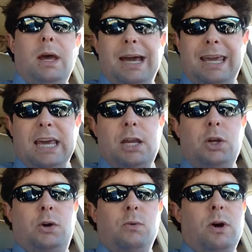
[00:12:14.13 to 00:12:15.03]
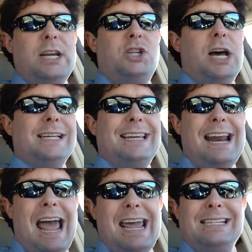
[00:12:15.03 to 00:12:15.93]
Again, you can reach us at
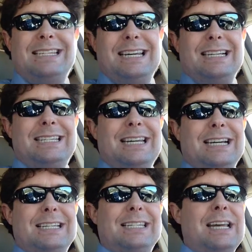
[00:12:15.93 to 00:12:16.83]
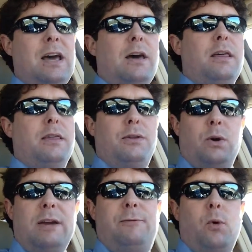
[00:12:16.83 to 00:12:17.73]

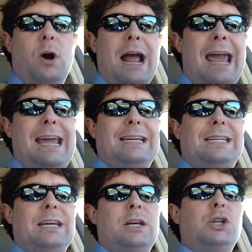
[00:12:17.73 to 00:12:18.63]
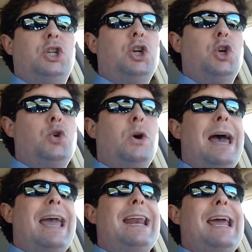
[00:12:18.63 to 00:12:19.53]

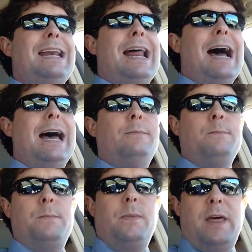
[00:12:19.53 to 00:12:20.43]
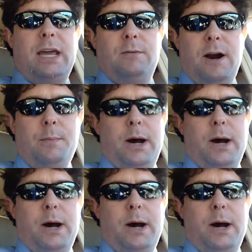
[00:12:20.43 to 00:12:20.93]
866-348-2889. Thank you very